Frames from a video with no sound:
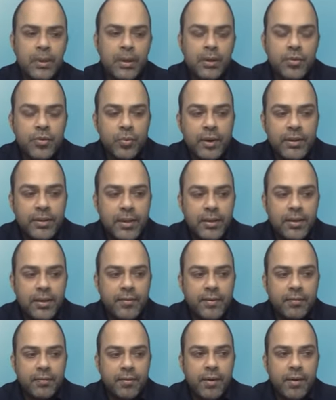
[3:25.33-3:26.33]
So I think it's
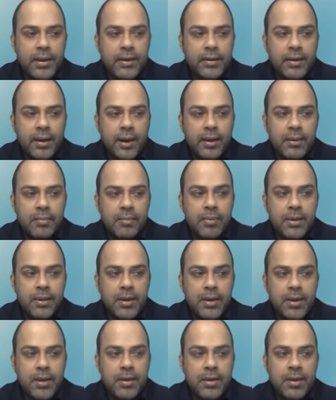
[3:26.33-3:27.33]
a very
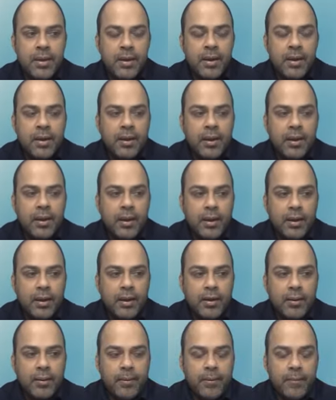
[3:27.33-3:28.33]
timely
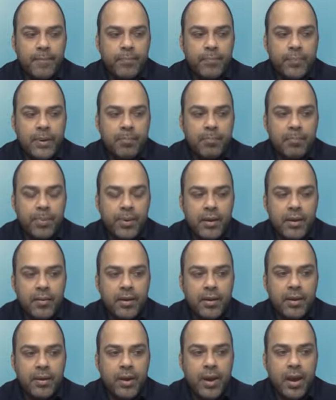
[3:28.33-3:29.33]

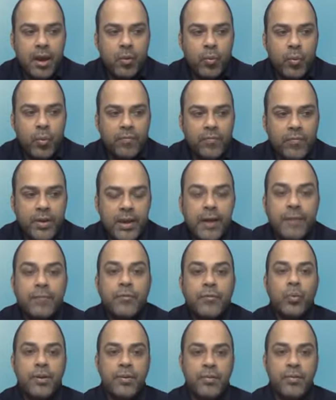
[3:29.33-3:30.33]
period now where we have
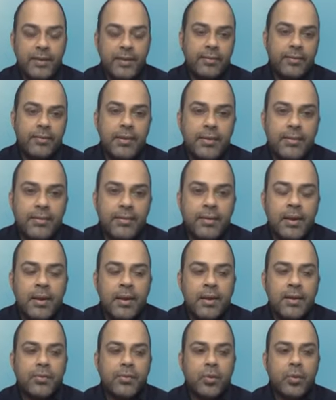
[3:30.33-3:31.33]
to address this.
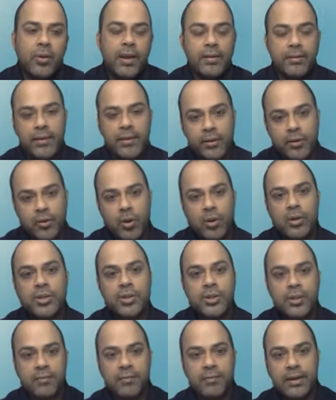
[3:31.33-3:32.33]
So let
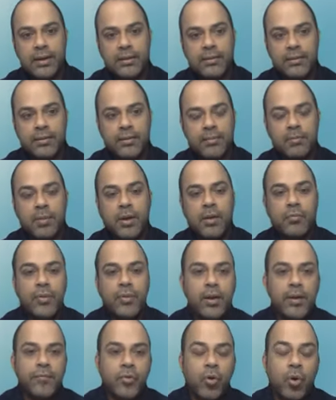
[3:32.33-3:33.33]
technology advance, but we
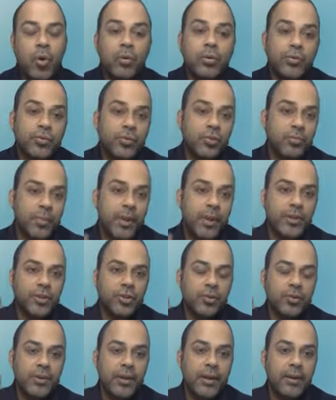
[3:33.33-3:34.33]
have to also make
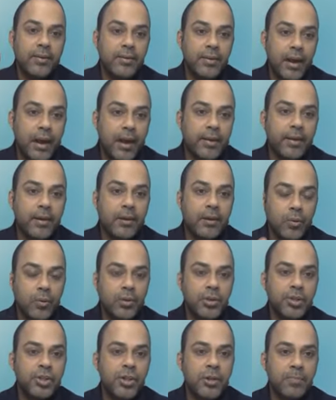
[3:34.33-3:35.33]
sure that data
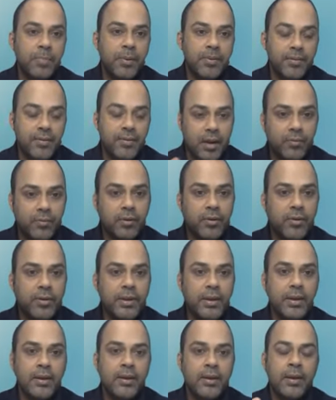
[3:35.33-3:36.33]
ownership and
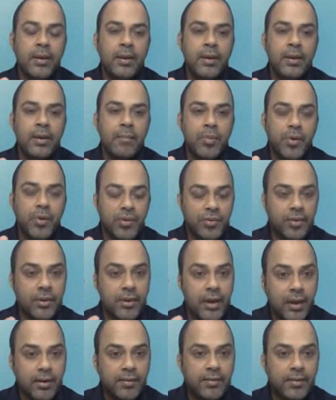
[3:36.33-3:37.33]
sovereignty, personal
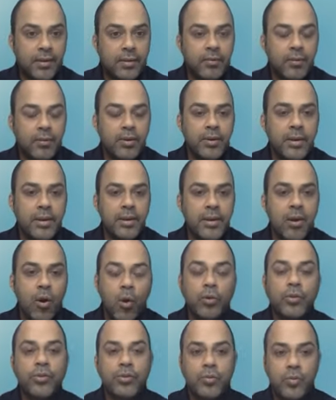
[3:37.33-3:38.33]
data sovereignty
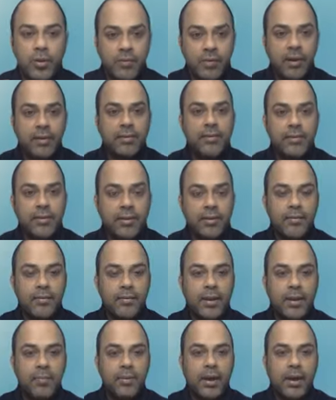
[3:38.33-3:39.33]
also advances at the
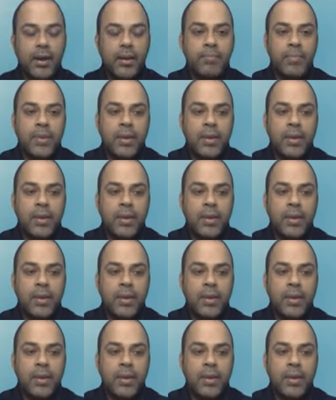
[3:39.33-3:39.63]
same time.